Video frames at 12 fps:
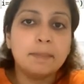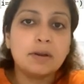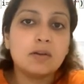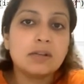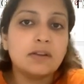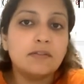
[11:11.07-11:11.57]

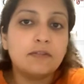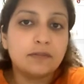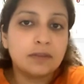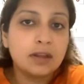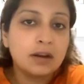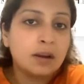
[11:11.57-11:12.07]
because if
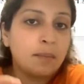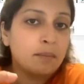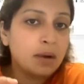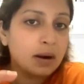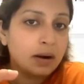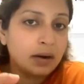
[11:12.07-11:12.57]
the
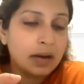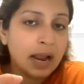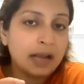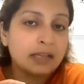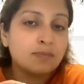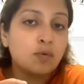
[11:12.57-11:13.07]
number
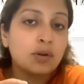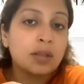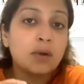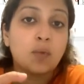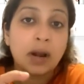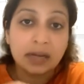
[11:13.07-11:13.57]
has more
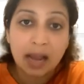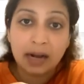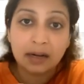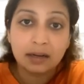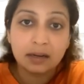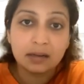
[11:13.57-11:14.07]
than one
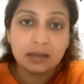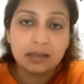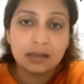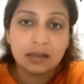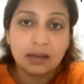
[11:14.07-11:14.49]
characters